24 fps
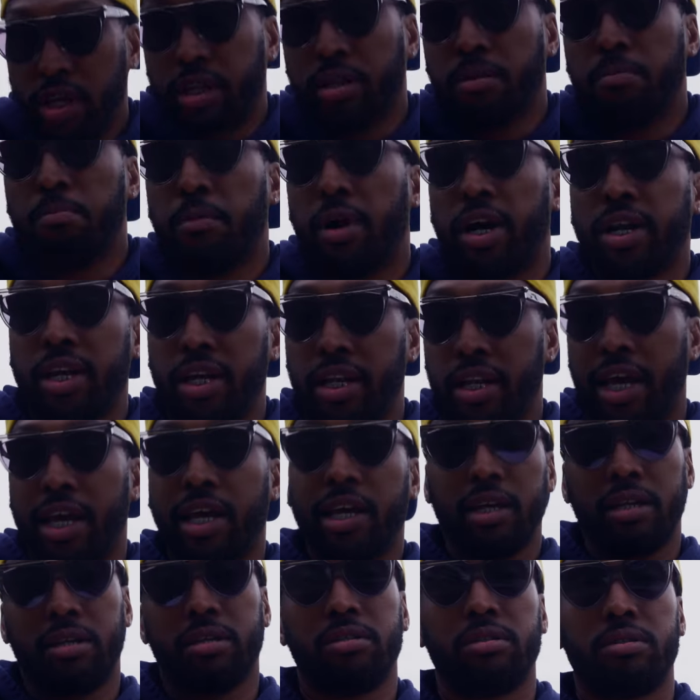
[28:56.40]
money that
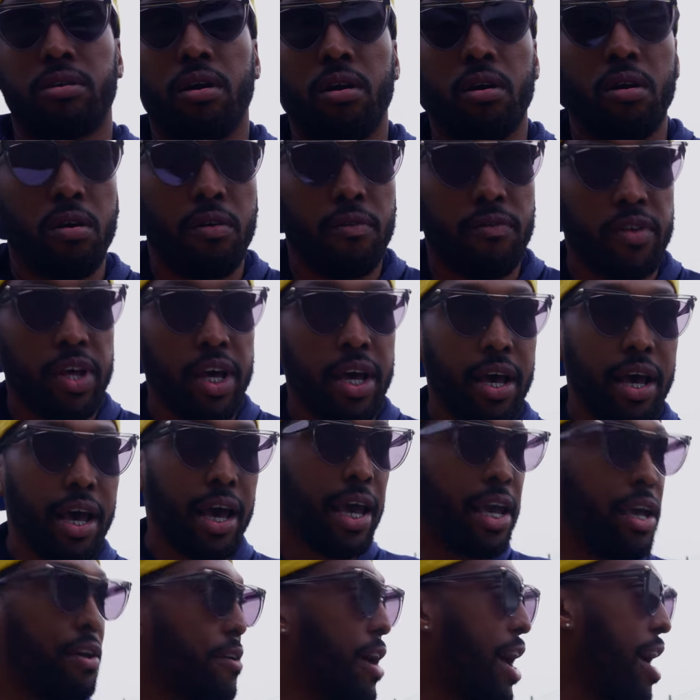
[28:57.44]
he deserved.
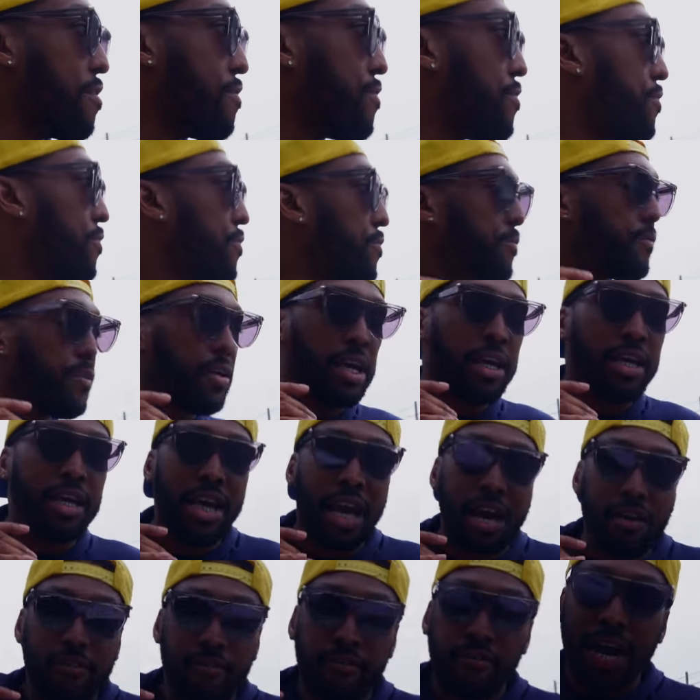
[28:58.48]
He
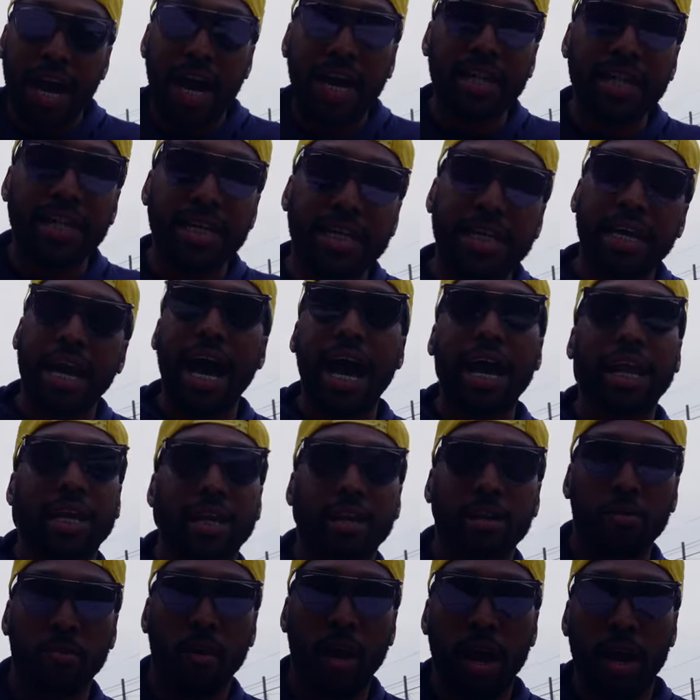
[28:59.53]
had finally got
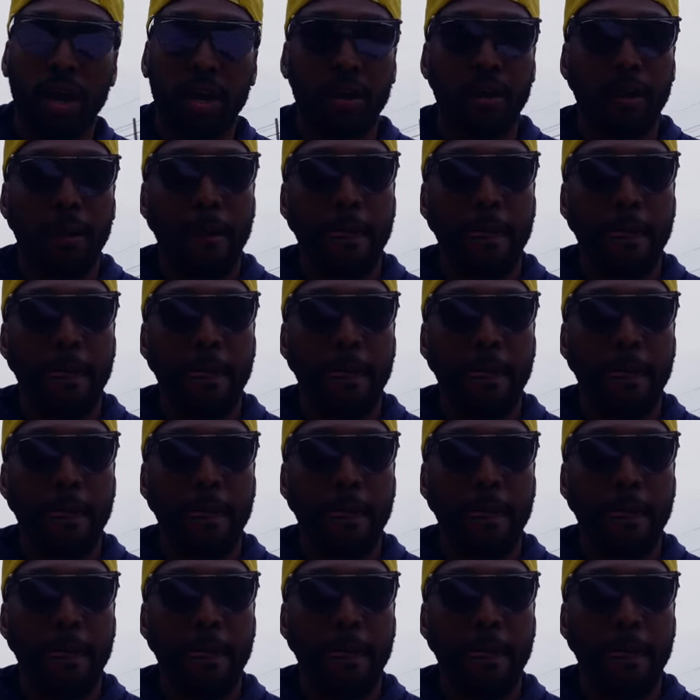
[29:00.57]
it, right?